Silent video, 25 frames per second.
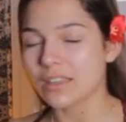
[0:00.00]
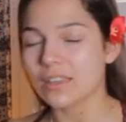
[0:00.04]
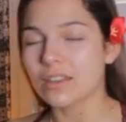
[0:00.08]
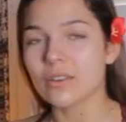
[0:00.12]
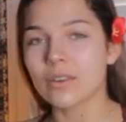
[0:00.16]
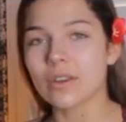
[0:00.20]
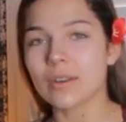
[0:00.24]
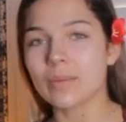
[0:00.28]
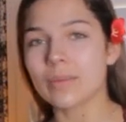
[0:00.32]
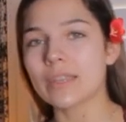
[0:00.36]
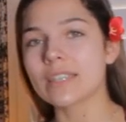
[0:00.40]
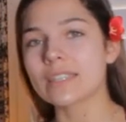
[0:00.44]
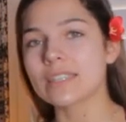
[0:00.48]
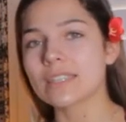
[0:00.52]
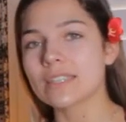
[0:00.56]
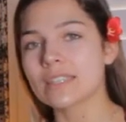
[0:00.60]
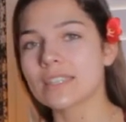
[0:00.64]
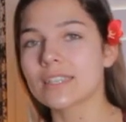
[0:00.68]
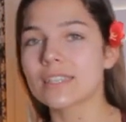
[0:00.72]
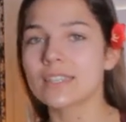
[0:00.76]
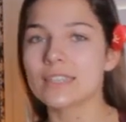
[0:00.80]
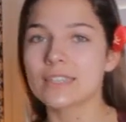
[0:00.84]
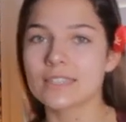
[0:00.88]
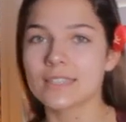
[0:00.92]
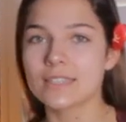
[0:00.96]
You know what I mean? Because it's
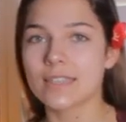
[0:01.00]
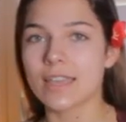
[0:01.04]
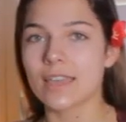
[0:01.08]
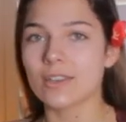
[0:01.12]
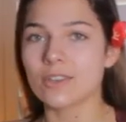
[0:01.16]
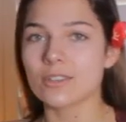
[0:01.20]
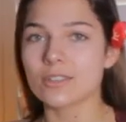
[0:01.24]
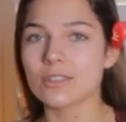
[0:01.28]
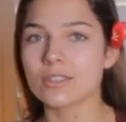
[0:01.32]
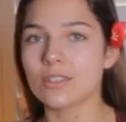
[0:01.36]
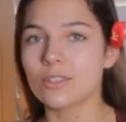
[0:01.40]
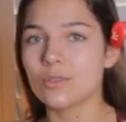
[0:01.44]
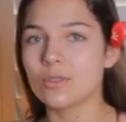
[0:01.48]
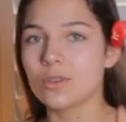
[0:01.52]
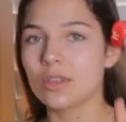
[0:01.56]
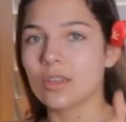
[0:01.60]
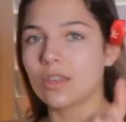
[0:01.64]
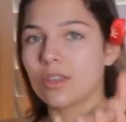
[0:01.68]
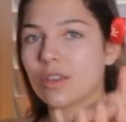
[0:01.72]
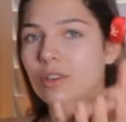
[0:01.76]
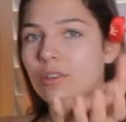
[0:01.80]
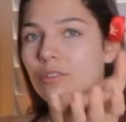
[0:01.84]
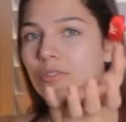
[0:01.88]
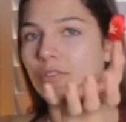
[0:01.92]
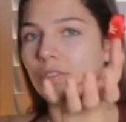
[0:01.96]
like the scale. So you can
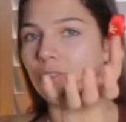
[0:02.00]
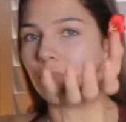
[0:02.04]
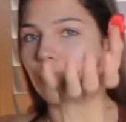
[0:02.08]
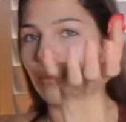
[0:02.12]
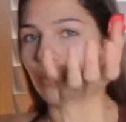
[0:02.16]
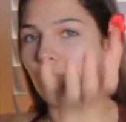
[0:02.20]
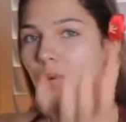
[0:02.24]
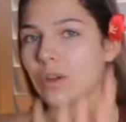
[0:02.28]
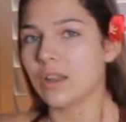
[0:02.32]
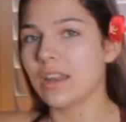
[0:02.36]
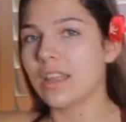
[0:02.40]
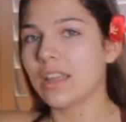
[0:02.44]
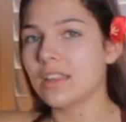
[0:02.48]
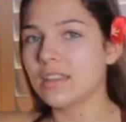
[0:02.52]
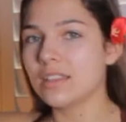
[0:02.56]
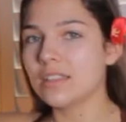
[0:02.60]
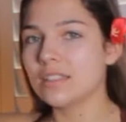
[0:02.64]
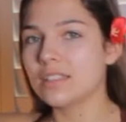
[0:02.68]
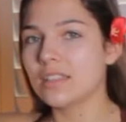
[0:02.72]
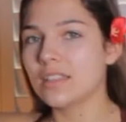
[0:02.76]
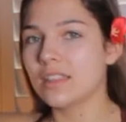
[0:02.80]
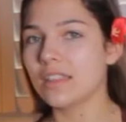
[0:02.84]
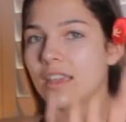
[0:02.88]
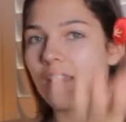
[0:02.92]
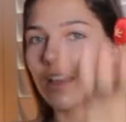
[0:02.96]
go from one
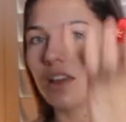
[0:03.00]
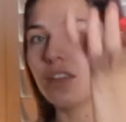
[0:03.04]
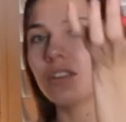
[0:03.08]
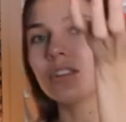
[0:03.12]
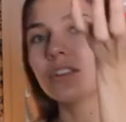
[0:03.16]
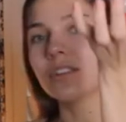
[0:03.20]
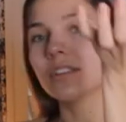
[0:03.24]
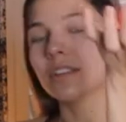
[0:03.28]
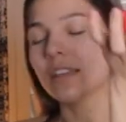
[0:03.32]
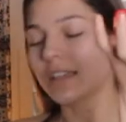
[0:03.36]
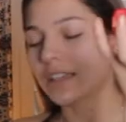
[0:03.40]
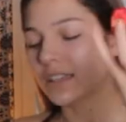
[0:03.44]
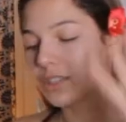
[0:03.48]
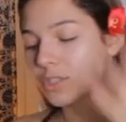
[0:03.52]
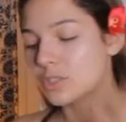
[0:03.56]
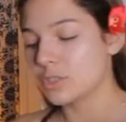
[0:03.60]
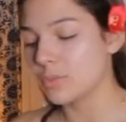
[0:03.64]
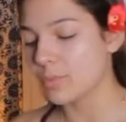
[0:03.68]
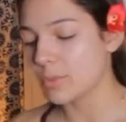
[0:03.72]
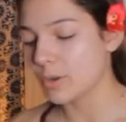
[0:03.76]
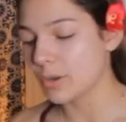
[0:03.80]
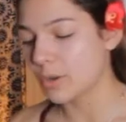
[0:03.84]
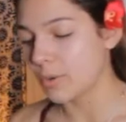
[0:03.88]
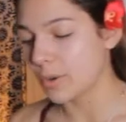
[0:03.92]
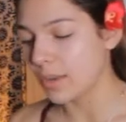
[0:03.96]
end to the other, like
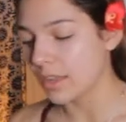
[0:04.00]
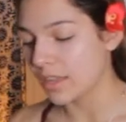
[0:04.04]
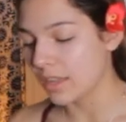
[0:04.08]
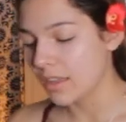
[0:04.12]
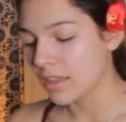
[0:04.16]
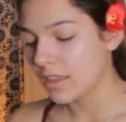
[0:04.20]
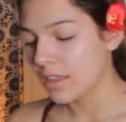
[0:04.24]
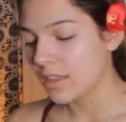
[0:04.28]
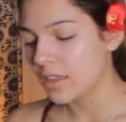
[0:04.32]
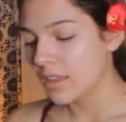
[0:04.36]
super quick.